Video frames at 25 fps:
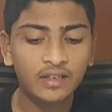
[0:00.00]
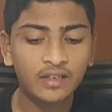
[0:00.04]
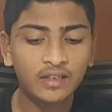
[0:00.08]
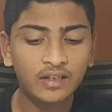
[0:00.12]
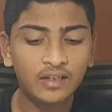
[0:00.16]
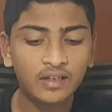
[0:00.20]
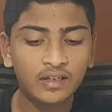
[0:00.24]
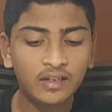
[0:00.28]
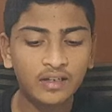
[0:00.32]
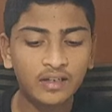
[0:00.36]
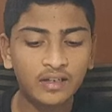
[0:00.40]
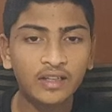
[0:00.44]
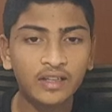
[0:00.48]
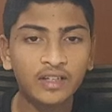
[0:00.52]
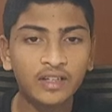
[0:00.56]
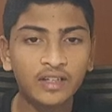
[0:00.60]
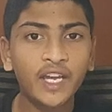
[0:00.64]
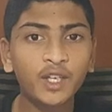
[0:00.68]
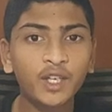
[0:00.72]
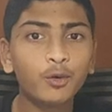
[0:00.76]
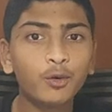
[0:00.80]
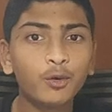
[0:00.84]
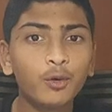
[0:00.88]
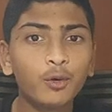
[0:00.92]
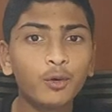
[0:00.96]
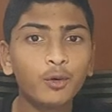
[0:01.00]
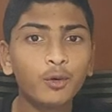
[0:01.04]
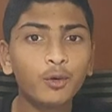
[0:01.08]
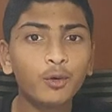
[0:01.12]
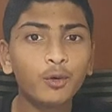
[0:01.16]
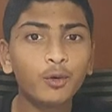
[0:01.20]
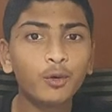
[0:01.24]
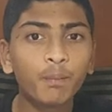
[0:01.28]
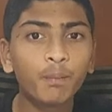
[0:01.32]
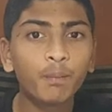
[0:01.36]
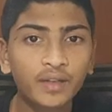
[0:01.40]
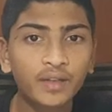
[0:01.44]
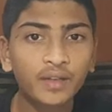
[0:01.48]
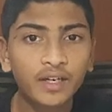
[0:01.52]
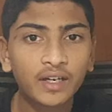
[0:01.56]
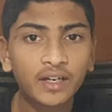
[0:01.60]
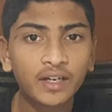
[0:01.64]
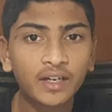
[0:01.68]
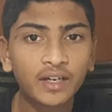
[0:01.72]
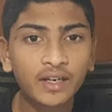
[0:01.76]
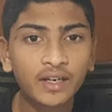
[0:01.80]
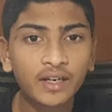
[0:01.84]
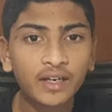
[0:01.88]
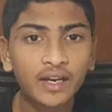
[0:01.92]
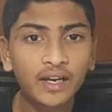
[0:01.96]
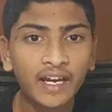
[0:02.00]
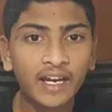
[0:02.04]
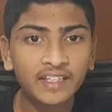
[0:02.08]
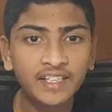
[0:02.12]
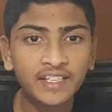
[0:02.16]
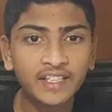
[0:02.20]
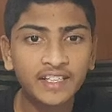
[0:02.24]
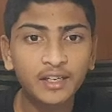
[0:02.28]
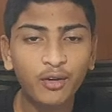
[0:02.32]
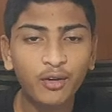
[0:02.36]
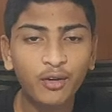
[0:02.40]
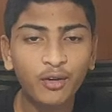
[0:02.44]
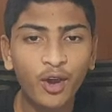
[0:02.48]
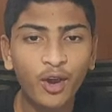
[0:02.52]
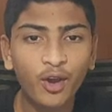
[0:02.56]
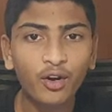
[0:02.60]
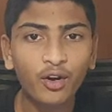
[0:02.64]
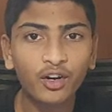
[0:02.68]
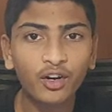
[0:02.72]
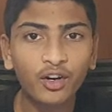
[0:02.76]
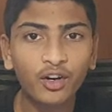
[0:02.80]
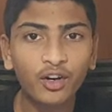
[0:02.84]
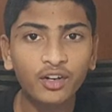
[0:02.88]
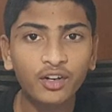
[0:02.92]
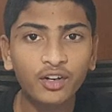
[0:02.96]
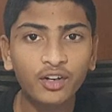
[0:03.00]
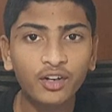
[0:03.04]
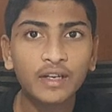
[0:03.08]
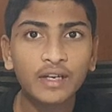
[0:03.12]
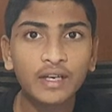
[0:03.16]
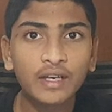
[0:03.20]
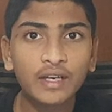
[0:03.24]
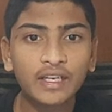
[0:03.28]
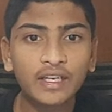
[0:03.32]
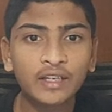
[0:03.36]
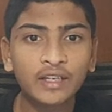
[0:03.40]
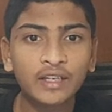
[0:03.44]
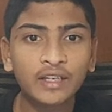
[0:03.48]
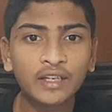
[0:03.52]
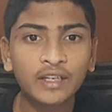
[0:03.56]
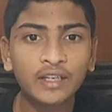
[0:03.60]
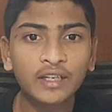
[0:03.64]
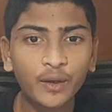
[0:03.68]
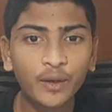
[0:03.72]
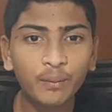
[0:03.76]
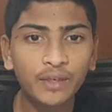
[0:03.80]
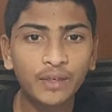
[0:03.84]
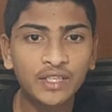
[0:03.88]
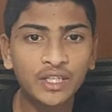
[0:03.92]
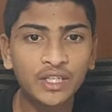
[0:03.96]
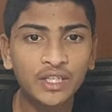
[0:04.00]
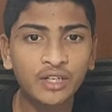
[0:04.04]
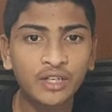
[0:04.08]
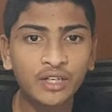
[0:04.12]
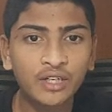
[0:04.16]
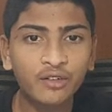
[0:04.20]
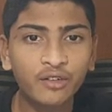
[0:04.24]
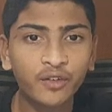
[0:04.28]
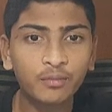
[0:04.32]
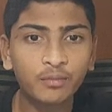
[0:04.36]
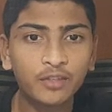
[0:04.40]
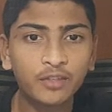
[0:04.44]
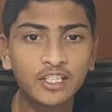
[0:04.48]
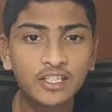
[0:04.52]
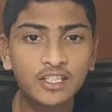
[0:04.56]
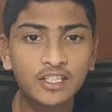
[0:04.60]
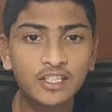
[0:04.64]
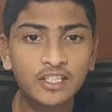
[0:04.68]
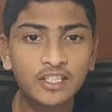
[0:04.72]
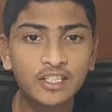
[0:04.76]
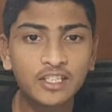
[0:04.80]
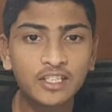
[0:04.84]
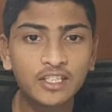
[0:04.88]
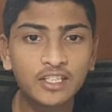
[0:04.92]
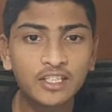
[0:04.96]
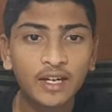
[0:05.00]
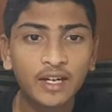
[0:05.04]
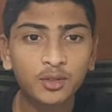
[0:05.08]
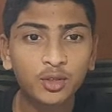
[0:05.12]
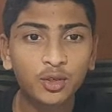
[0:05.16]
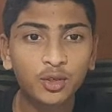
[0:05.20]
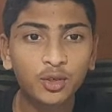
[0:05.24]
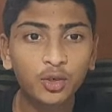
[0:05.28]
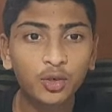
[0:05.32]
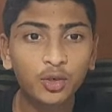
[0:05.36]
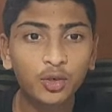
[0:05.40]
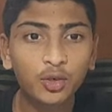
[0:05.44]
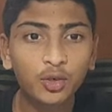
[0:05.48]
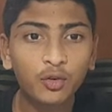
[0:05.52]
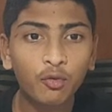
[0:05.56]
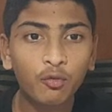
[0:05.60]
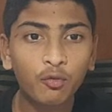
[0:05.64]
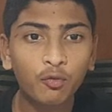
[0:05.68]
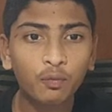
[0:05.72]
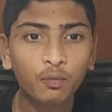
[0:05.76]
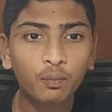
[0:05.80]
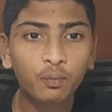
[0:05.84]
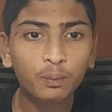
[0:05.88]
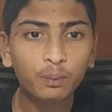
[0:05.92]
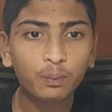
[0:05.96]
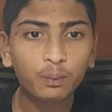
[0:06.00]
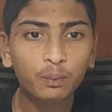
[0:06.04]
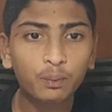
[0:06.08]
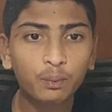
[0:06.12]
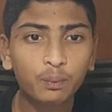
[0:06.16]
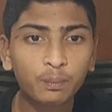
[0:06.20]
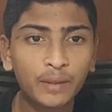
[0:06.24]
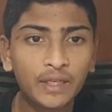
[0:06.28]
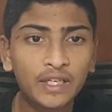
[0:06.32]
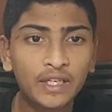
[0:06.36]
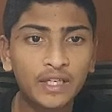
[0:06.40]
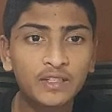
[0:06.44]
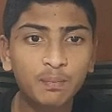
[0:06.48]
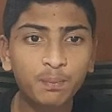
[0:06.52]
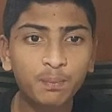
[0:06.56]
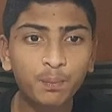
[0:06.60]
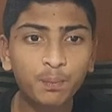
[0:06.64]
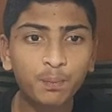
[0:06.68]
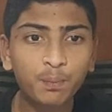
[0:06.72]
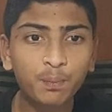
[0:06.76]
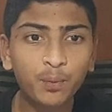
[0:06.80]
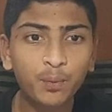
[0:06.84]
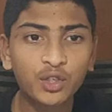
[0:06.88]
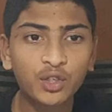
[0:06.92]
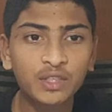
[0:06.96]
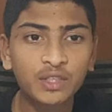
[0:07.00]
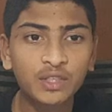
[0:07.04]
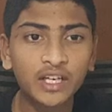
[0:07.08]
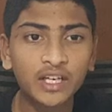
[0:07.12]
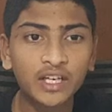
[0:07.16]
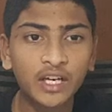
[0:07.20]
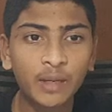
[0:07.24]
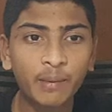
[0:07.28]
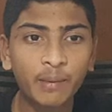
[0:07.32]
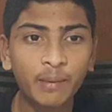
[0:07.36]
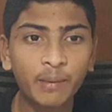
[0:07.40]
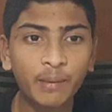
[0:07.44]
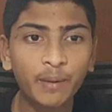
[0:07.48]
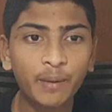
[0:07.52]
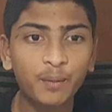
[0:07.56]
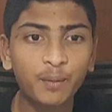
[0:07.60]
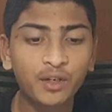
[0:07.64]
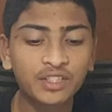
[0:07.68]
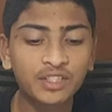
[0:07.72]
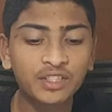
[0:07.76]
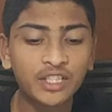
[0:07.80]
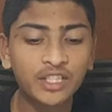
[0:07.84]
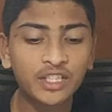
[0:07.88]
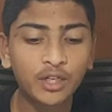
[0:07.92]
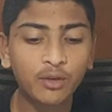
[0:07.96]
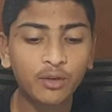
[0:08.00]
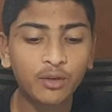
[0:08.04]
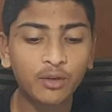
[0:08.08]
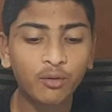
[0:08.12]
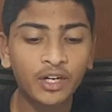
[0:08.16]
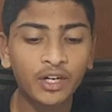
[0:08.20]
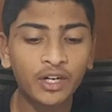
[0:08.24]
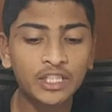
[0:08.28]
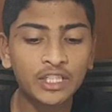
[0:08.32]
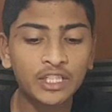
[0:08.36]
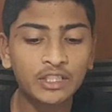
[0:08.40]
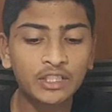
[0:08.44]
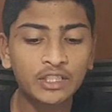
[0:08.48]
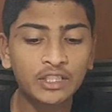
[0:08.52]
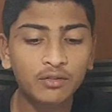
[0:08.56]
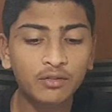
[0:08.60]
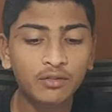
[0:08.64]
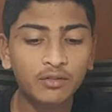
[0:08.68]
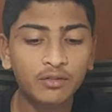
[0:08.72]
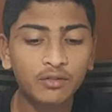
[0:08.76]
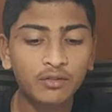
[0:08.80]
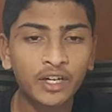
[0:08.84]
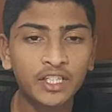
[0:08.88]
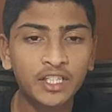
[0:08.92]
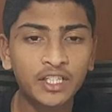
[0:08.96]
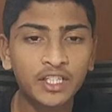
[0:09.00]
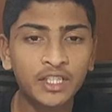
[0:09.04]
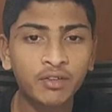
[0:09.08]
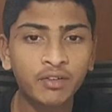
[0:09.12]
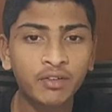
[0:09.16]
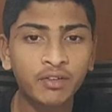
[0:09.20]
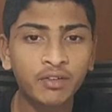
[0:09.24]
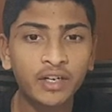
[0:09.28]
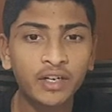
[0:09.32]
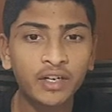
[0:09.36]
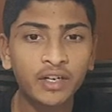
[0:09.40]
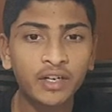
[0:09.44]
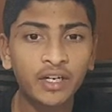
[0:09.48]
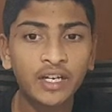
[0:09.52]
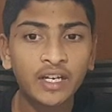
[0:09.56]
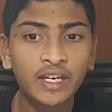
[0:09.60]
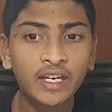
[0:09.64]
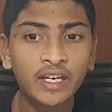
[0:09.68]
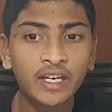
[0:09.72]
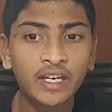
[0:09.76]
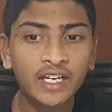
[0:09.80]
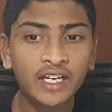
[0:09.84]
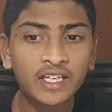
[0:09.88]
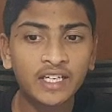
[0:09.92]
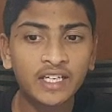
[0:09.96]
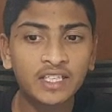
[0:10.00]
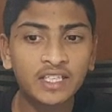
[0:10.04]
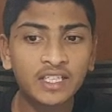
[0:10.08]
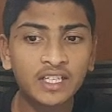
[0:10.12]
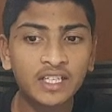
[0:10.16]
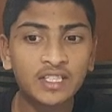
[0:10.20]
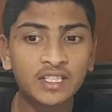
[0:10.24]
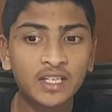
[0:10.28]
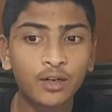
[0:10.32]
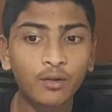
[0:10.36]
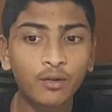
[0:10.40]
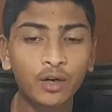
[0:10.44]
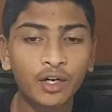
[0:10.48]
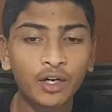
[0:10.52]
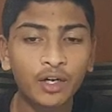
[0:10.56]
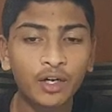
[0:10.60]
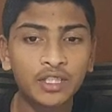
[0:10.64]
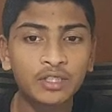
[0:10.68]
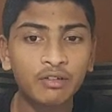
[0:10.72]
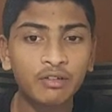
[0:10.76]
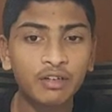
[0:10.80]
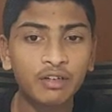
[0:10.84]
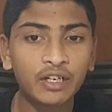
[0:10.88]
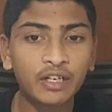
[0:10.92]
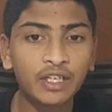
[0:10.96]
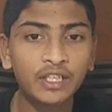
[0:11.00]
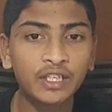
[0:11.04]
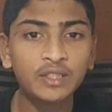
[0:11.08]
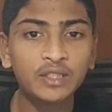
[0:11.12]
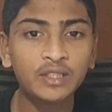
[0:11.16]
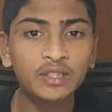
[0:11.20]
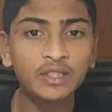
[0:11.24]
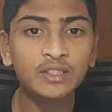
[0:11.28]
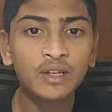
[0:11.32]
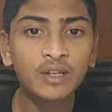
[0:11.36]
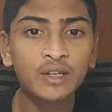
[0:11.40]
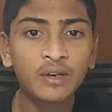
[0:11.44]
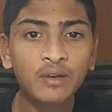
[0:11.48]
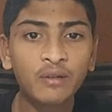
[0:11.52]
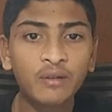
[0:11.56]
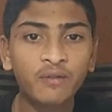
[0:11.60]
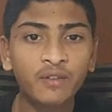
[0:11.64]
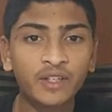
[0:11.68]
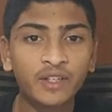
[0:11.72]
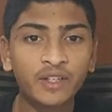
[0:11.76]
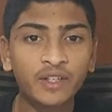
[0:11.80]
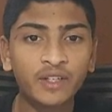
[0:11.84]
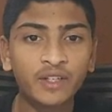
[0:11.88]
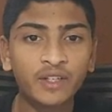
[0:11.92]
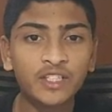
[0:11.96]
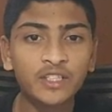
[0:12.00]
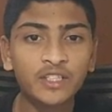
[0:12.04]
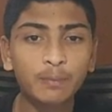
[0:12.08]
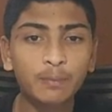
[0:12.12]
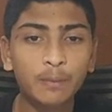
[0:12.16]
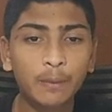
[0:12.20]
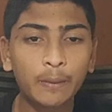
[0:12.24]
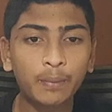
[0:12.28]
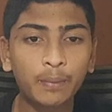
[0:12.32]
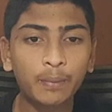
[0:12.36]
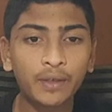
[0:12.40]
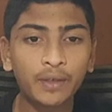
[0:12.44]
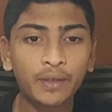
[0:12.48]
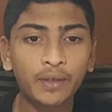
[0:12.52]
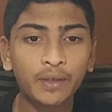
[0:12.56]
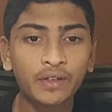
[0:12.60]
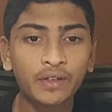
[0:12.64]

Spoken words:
Thank you. I think you have got information from this. So please post in the comment box that what is your next class and what is your needs for this paper,